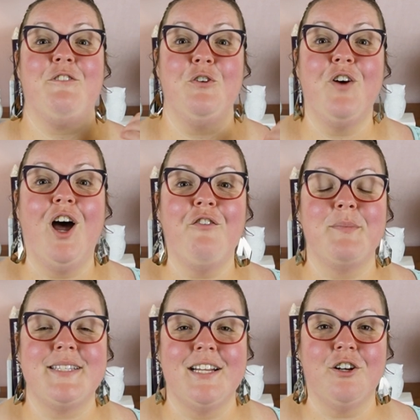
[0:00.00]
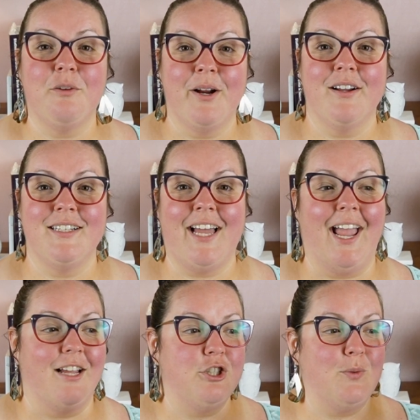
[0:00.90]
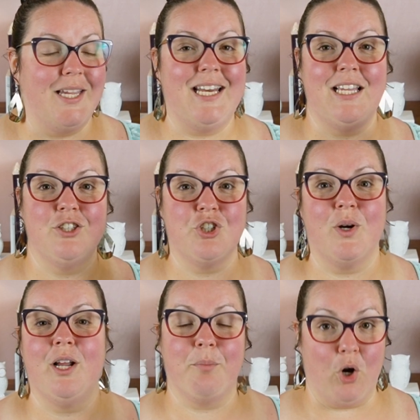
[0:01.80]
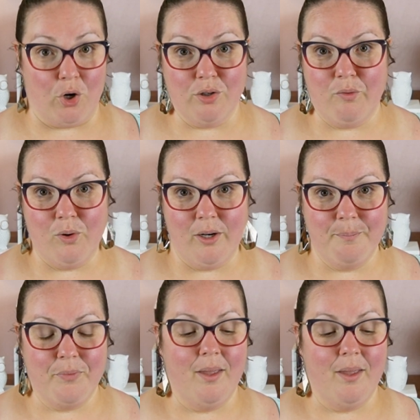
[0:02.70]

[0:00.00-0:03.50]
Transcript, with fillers: If you've gone from a standard American diet to eating straight up carnivore,